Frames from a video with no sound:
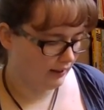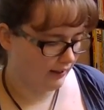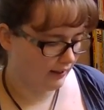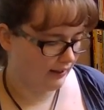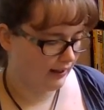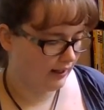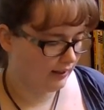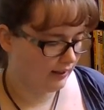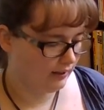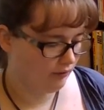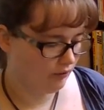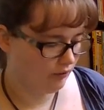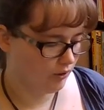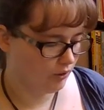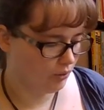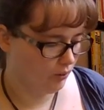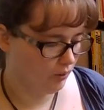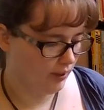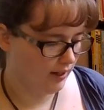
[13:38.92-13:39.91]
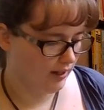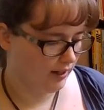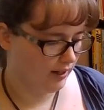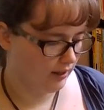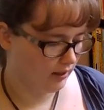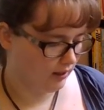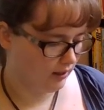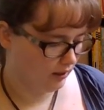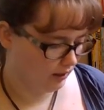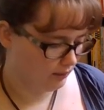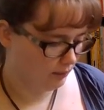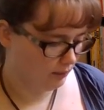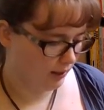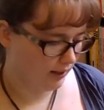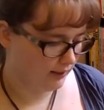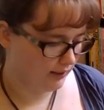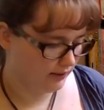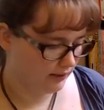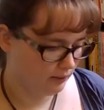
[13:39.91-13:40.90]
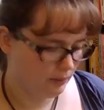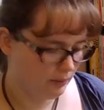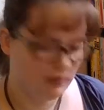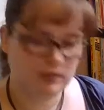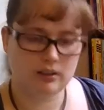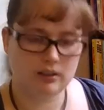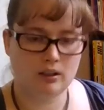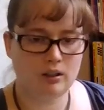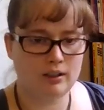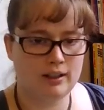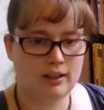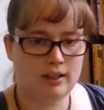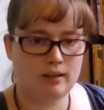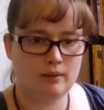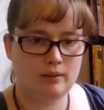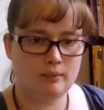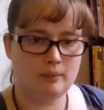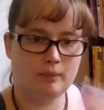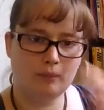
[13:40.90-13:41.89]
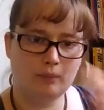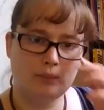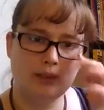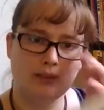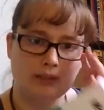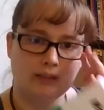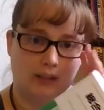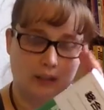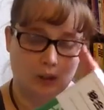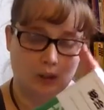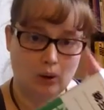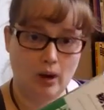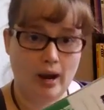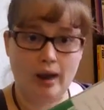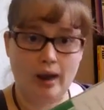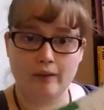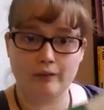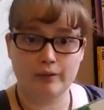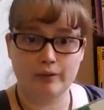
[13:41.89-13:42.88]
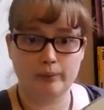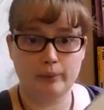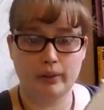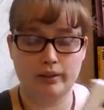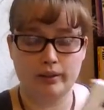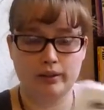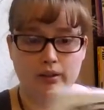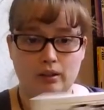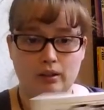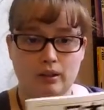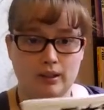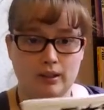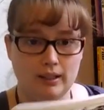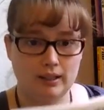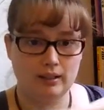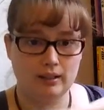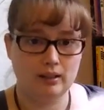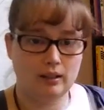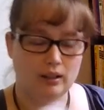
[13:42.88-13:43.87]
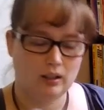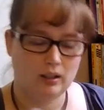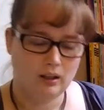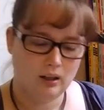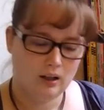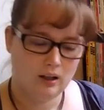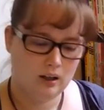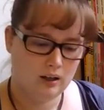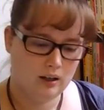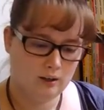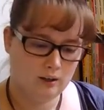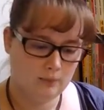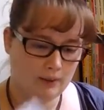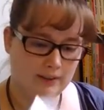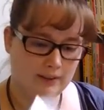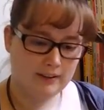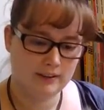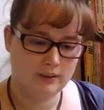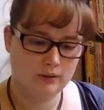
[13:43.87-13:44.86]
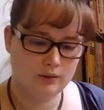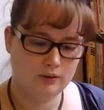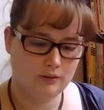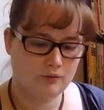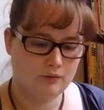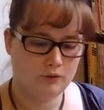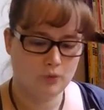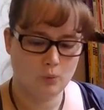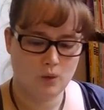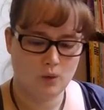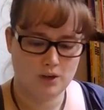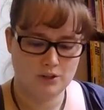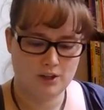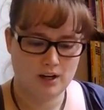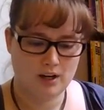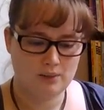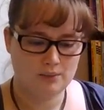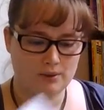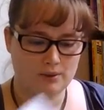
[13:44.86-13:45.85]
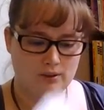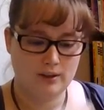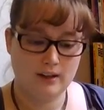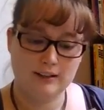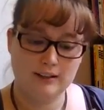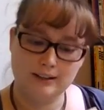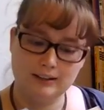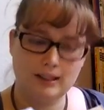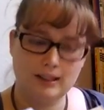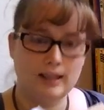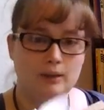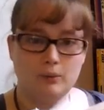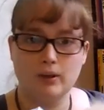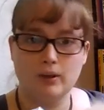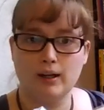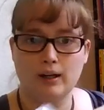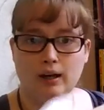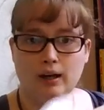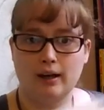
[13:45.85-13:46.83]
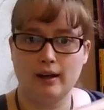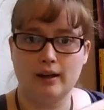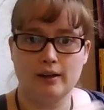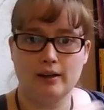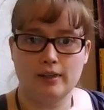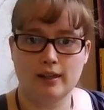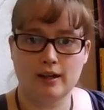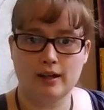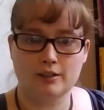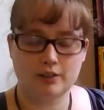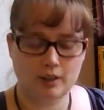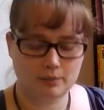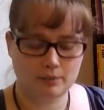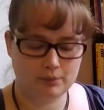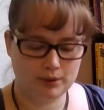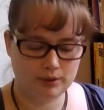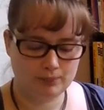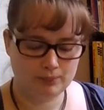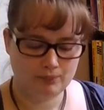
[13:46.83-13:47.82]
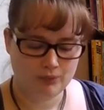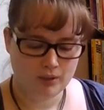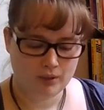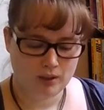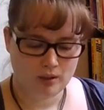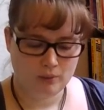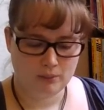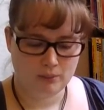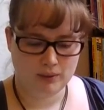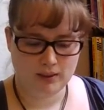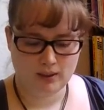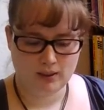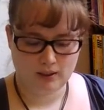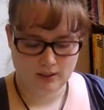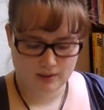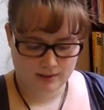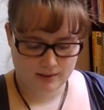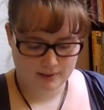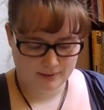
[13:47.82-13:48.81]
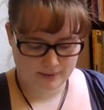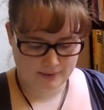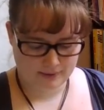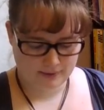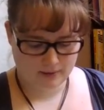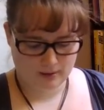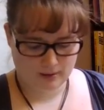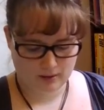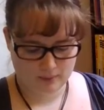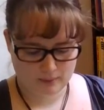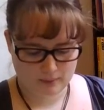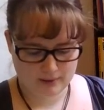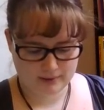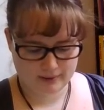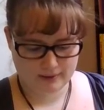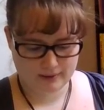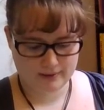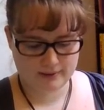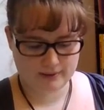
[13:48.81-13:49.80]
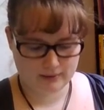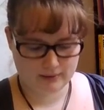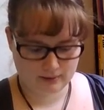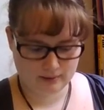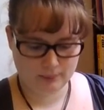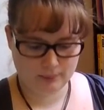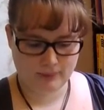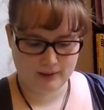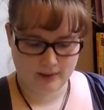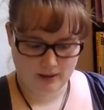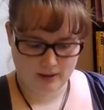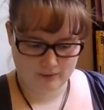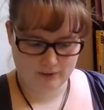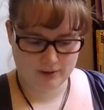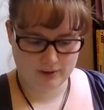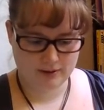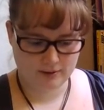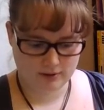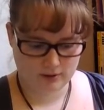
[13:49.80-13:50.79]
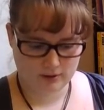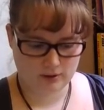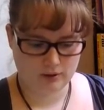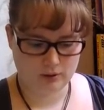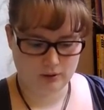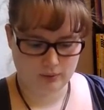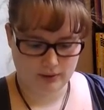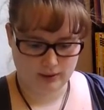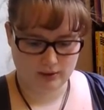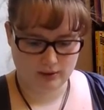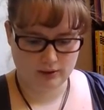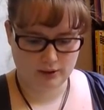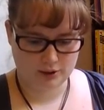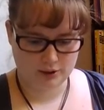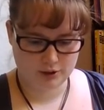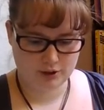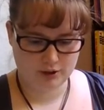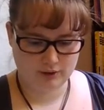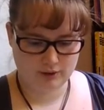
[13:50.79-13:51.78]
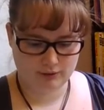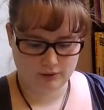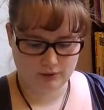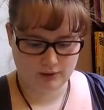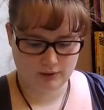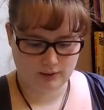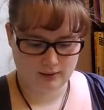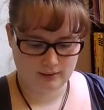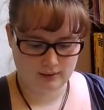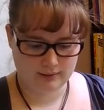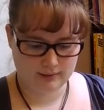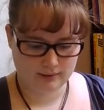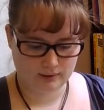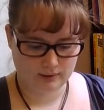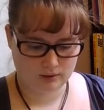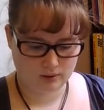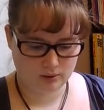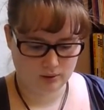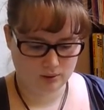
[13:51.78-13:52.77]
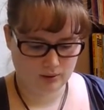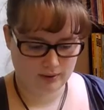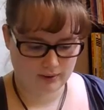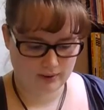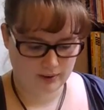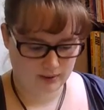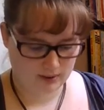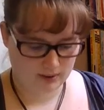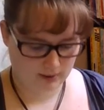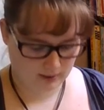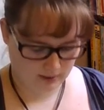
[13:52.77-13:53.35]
can't give you a unbiased opinion on it because I don't have an opinion on it. I did use it for one chapter, and I did like what I got out of that chapter because it does explain everything to you in English if you need it. So like